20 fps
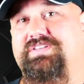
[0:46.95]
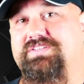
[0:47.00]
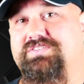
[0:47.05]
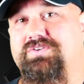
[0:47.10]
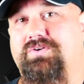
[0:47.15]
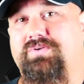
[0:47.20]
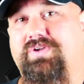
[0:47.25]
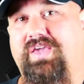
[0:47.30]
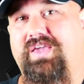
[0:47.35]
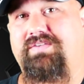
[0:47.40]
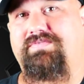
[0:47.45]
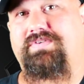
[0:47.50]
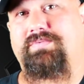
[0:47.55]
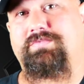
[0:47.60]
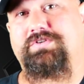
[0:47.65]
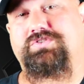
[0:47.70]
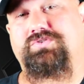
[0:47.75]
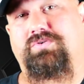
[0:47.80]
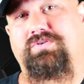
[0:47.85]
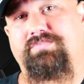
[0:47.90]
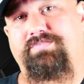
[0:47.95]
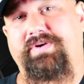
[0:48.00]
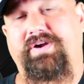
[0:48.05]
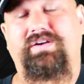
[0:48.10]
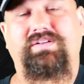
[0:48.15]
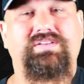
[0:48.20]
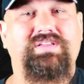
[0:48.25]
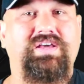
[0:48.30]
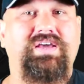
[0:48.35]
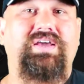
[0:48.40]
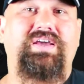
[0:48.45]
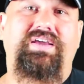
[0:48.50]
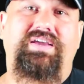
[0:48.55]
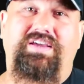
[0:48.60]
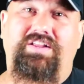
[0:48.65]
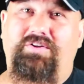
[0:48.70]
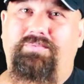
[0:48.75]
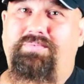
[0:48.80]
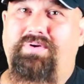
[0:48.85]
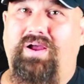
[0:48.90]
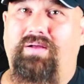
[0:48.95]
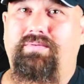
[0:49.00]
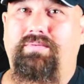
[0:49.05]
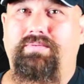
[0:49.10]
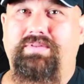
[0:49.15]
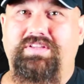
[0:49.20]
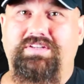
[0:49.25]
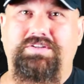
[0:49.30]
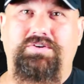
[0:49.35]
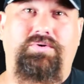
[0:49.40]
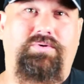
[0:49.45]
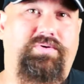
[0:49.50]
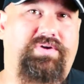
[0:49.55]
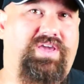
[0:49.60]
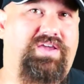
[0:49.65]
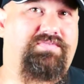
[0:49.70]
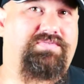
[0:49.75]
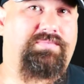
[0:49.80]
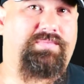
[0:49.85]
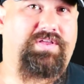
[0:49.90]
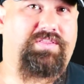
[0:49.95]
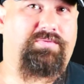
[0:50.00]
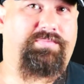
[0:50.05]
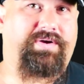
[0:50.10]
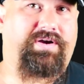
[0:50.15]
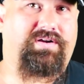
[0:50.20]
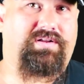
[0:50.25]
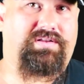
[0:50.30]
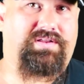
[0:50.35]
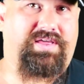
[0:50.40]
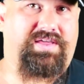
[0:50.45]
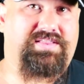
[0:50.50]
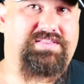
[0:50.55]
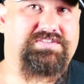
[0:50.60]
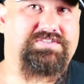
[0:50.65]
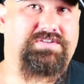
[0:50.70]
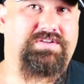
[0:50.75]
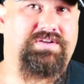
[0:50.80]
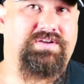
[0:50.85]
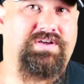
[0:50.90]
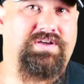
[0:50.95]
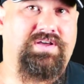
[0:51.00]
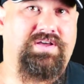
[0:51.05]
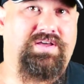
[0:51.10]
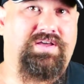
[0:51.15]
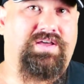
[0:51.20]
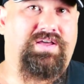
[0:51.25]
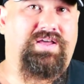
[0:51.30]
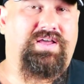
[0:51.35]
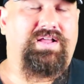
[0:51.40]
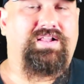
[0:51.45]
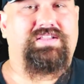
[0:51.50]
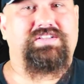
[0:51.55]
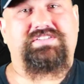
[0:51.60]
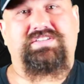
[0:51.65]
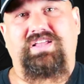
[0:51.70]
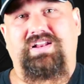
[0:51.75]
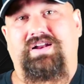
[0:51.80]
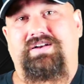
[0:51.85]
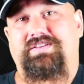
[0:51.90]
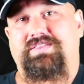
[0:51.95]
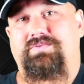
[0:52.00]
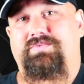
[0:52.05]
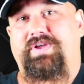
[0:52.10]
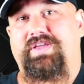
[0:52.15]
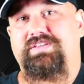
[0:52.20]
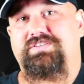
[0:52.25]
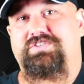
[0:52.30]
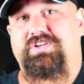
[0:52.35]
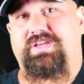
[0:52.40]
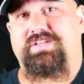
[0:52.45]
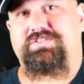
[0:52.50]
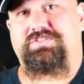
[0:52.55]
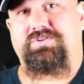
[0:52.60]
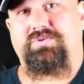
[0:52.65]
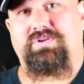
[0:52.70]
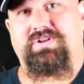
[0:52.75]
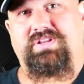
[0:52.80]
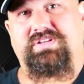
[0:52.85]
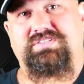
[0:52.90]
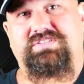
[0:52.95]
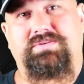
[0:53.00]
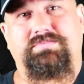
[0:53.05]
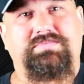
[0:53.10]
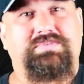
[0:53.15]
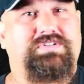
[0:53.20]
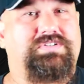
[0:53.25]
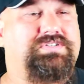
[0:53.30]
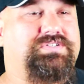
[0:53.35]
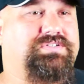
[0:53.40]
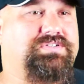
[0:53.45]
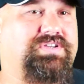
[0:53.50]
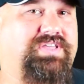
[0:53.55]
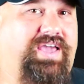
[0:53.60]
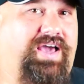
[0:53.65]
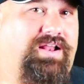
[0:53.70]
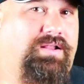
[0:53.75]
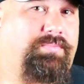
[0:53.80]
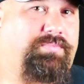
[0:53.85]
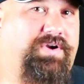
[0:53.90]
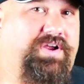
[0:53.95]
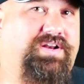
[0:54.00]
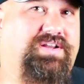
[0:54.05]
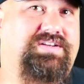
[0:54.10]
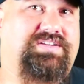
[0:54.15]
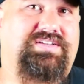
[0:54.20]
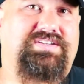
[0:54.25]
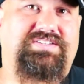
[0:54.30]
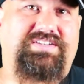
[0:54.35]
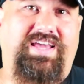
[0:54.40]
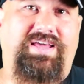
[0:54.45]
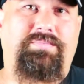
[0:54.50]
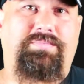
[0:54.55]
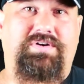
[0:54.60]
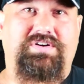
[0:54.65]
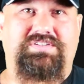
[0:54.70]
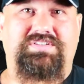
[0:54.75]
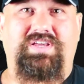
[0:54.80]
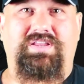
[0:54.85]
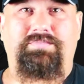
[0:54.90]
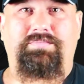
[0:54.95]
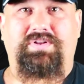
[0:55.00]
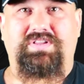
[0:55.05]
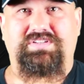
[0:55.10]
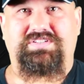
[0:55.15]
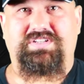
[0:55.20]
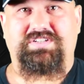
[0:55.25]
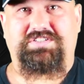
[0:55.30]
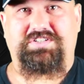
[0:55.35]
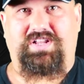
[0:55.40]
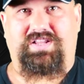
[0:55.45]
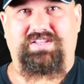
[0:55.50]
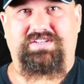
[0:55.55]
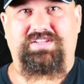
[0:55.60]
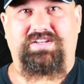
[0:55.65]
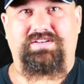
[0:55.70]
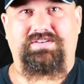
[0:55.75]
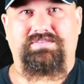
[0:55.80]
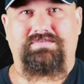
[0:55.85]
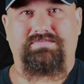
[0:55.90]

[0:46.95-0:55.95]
does okay from a short barrel, it'll probably do okay from other barrel lengths. Let's get out to the range and shoot it in some calibrated 10% ballistic gelatin.